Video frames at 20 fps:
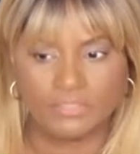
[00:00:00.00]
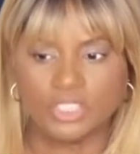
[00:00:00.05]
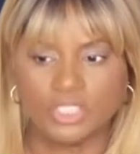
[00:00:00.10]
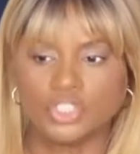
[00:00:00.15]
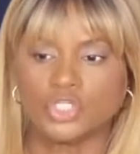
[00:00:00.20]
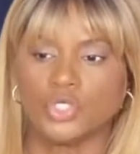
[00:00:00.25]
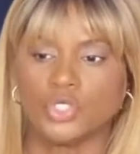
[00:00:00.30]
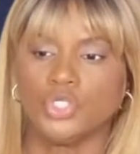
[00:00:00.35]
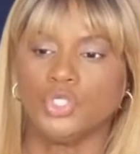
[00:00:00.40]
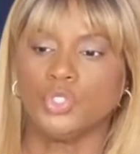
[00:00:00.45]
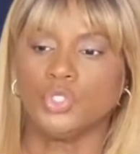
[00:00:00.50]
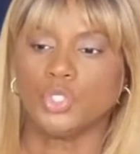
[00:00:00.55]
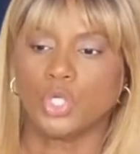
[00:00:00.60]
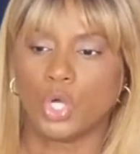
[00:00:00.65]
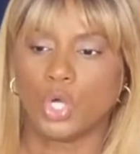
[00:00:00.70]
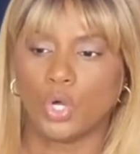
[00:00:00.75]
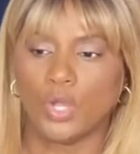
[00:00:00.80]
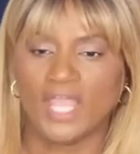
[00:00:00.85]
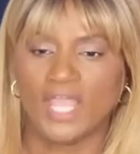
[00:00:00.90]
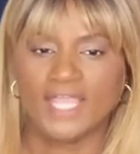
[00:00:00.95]
Make sure you
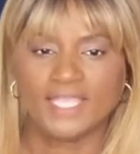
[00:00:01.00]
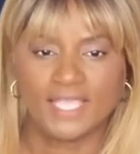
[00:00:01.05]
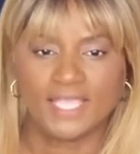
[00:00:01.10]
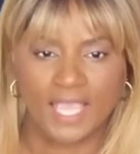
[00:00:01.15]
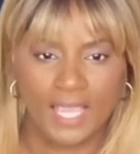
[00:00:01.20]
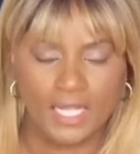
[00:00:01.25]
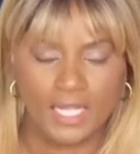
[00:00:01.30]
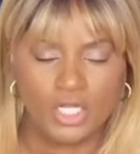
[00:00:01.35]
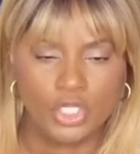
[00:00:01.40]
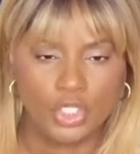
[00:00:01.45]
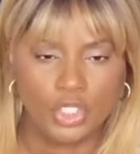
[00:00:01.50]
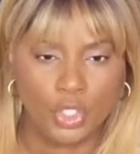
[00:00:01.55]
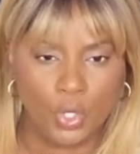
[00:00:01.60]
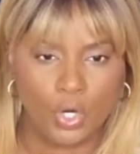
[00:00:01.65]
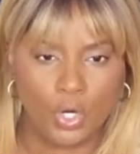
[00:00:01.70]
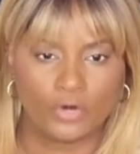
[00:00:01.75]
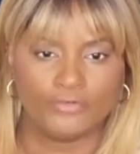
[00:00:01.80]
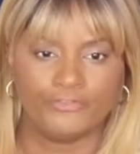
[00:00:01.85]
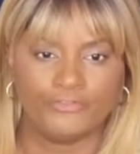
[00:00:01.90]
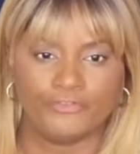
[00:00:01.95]
go and get
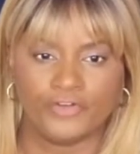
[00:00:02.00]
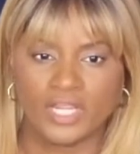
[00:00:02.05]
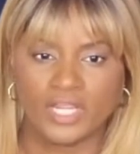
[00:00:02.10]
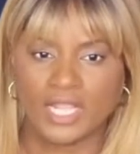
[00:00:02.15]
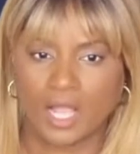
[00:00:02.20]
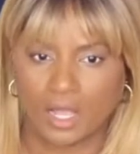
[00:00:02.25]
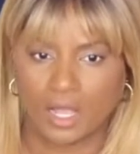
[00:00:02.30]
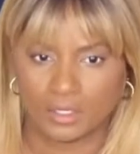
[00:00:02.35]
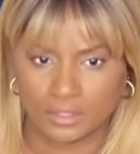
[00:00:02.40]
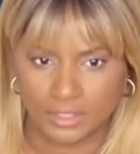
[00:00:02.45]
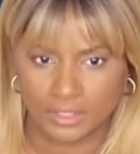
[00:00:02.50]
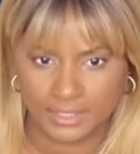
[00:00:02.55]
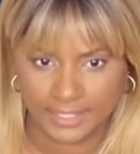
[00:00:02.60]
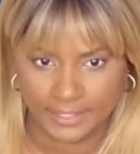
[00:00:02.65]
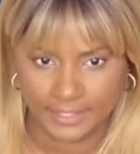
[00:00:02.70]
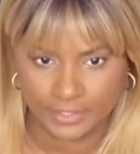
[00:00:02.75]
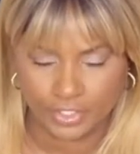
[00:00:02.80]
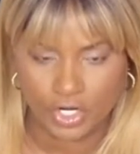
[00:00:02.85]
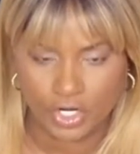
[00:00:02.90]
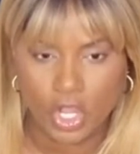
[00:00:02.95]
your free
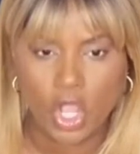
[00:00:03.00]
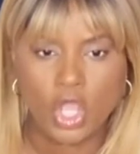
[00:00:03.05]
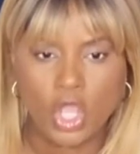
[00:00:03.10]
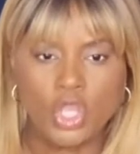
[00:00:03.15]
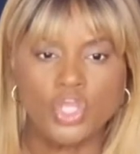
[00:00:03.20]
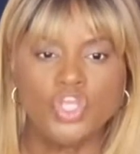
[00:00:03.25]
calculator.